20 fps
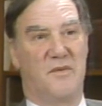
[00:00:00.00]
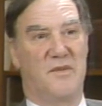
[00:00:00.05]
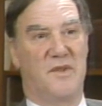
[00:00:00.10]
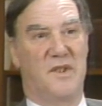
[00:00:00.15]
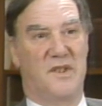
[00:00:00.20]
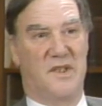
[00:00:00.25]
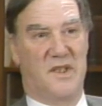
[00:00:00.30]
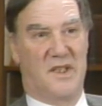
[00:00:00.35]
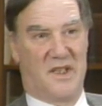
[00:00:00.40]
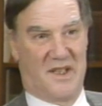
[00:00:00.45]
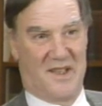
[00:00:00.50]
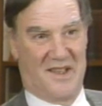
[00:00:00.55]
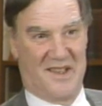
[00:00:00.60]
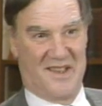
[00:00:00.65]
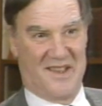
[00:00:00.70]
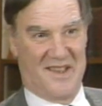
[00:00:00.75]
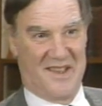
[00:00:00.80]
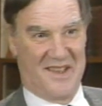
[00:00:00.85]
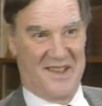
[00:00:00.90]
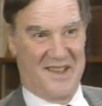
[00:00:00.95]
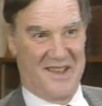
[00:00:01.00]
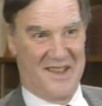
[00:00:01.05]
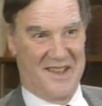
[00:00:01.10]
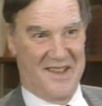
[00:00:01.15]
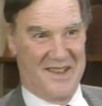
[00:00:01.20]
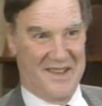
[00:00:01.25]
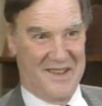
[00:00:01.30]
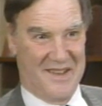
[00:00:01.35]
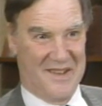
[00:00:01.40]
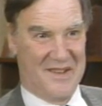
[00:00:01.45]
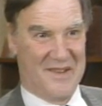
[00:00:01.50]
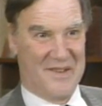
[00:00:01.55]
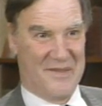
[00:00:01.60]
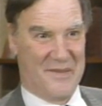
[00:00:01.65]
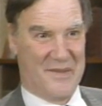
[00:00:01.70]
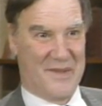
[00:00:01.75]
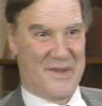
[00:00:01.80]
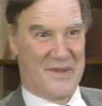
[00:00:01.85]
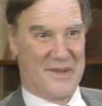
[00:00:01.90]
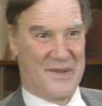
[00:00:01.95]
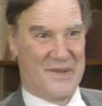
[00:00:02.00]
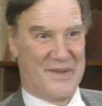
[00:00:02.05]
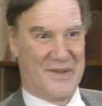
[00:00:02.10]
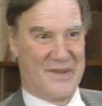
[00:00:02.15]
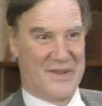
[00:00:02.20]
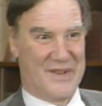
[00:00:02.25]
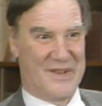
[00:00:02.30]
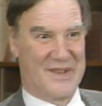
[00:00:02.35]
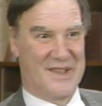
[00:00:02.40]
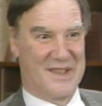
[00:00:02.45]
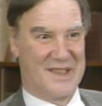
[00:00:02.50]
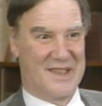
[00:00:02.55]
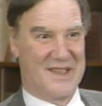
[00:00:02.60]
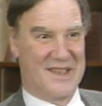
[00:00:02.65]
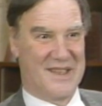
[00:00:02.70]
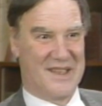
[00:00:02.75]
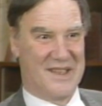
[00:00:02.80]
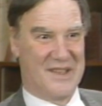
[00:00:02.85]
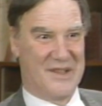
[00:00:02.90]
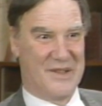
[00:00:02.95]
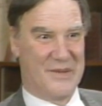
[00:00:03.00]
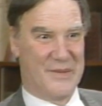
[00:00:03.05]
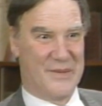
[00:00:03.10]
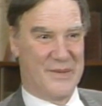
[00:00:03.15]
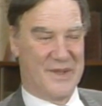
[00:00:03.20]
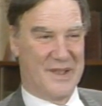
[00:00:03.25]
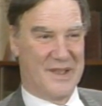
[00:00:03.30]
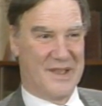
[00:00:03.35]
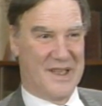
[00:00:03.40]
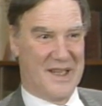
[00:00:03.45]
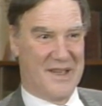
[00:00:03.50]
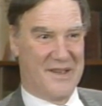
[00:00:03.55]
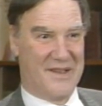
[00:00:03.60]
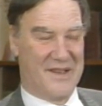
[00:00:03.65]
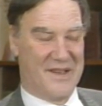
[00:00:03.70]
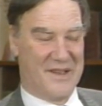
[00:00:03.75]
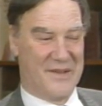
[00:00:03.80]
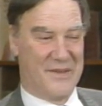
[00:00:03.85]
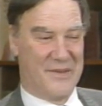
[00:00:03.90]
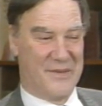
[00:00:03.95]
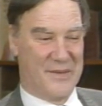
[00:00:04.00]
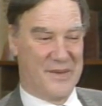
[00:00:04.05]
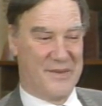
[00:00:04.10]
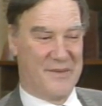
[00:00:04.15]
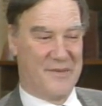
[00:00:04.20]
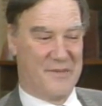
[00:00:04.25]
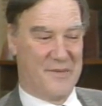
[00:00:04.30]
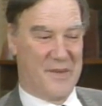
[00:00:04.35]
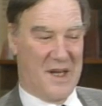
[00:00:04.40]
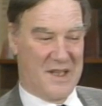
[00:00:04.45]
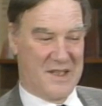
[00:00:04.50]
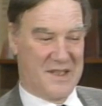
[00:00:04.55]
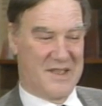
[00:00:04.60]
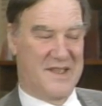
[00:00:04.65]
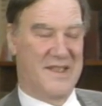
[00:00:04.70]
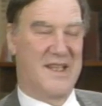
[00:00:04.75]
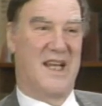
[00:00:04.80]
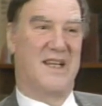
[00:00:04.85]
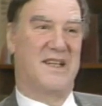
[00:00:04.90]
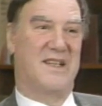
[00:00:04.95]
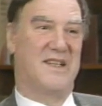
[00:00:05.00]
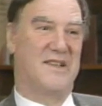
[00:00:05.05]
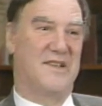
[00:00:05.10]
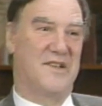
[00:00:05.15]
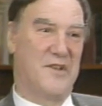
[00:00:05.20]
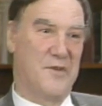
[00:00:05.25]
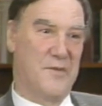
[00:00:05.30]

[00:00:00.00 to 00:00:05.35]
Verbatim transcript: of deterrence because uh, you will now, we've passed that